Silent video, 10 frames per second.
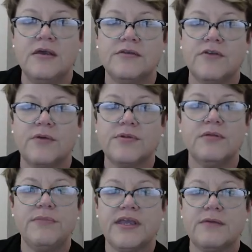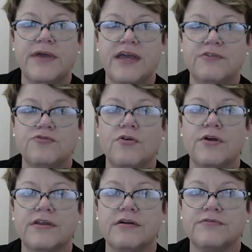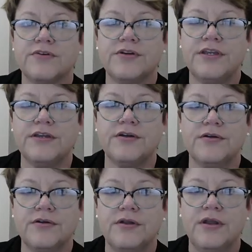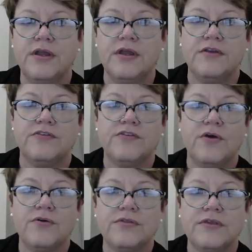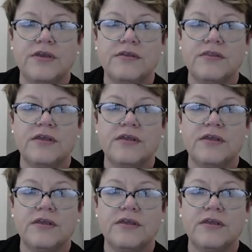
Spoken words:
So I'm going to make a bad drawing over here. So the